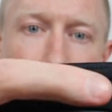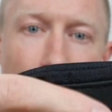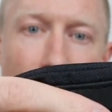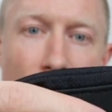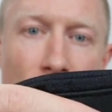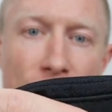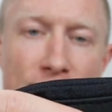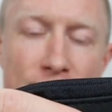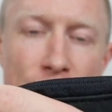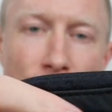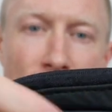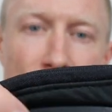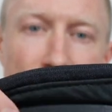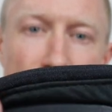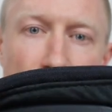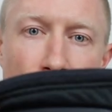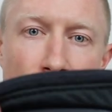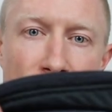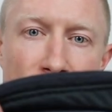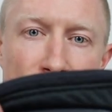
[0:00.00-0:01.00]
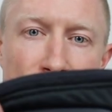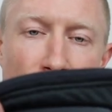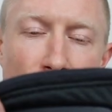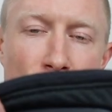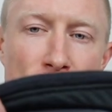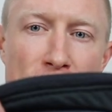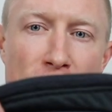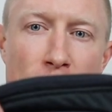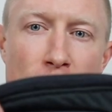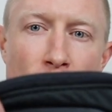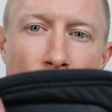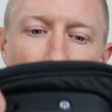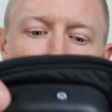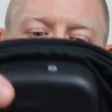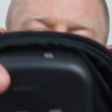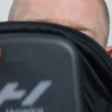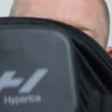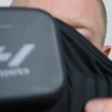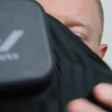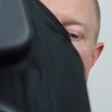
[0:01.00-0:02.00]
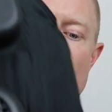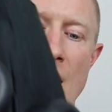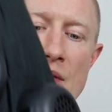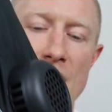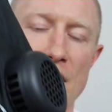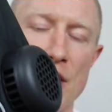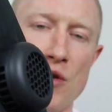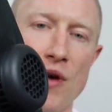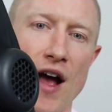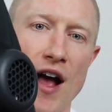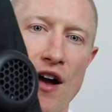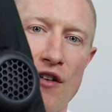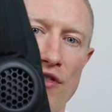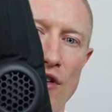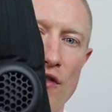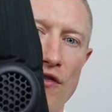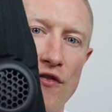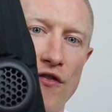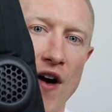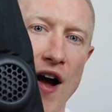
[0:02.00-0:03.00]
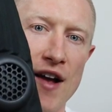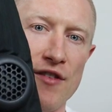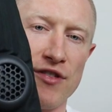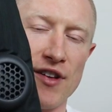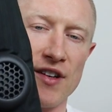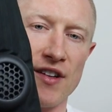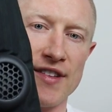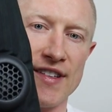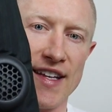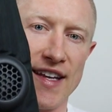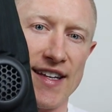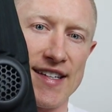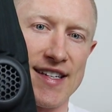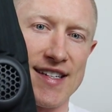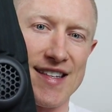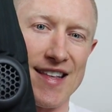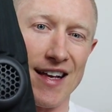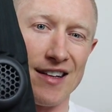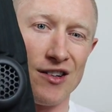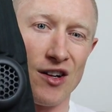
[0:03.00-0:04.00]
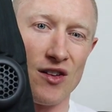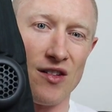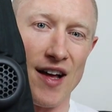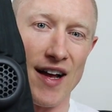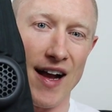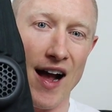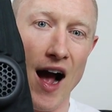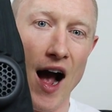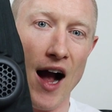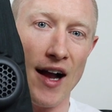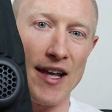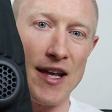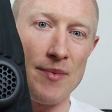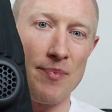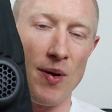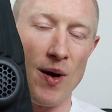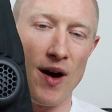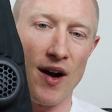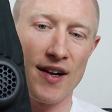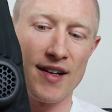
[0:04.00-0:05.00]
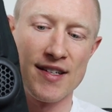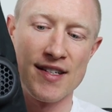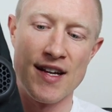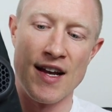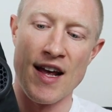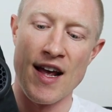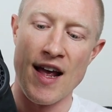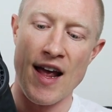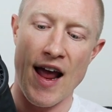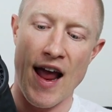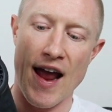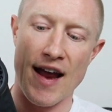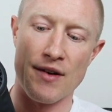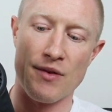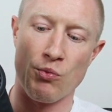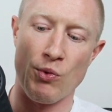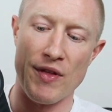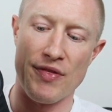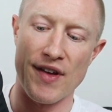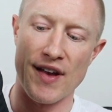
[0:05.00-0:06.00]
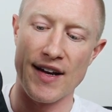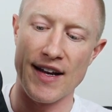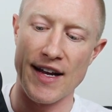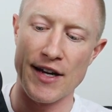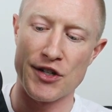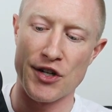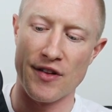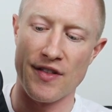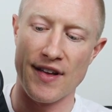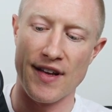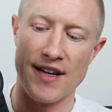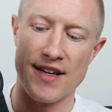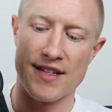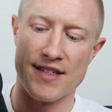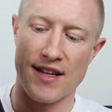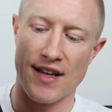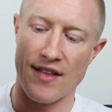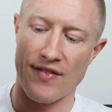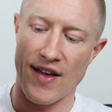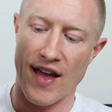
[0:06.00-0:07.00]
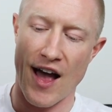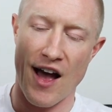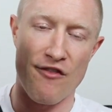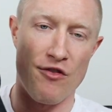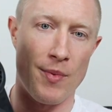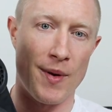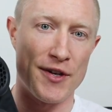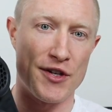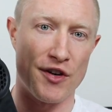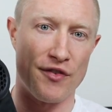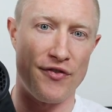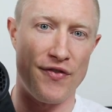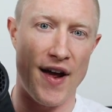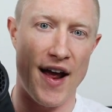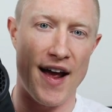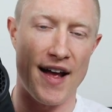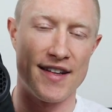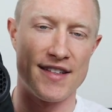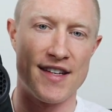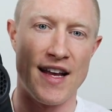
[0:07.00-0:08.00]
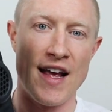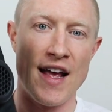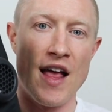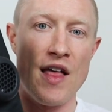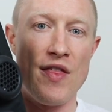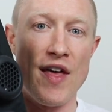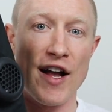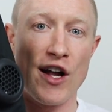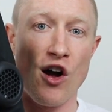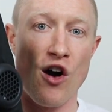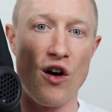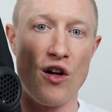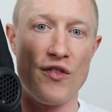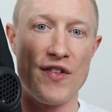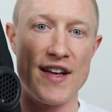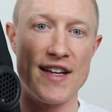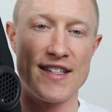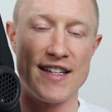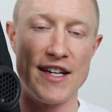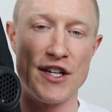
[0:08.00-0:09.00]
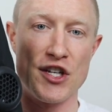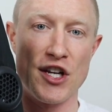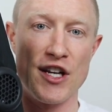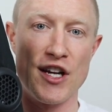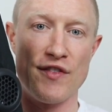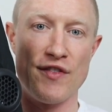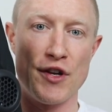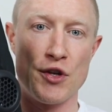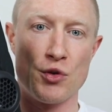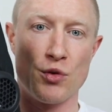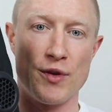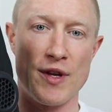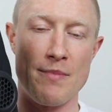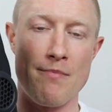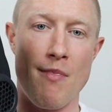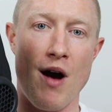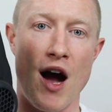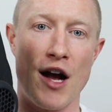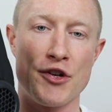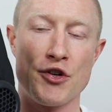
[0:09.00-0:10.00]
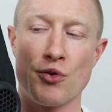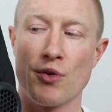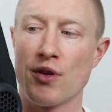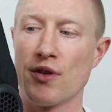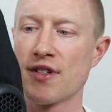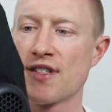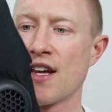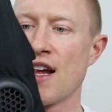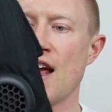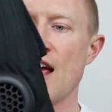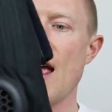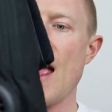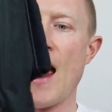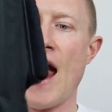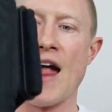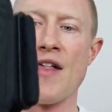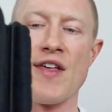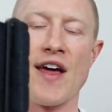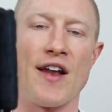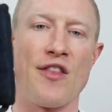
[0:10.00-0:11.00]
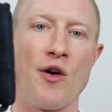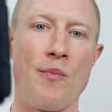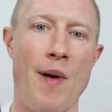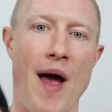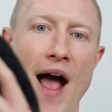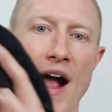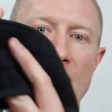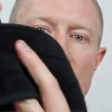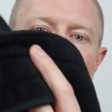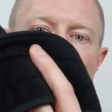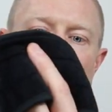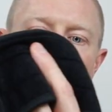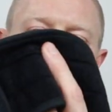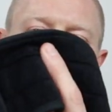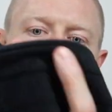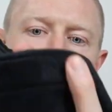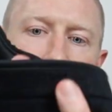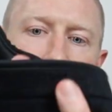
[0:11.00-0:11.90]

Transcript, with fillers: a power switch with a charging port. And then you have five little discs that look like hockey pucks. And within each of these, they have a bunch of fans. They call these each individually modules. And then on the back of it, you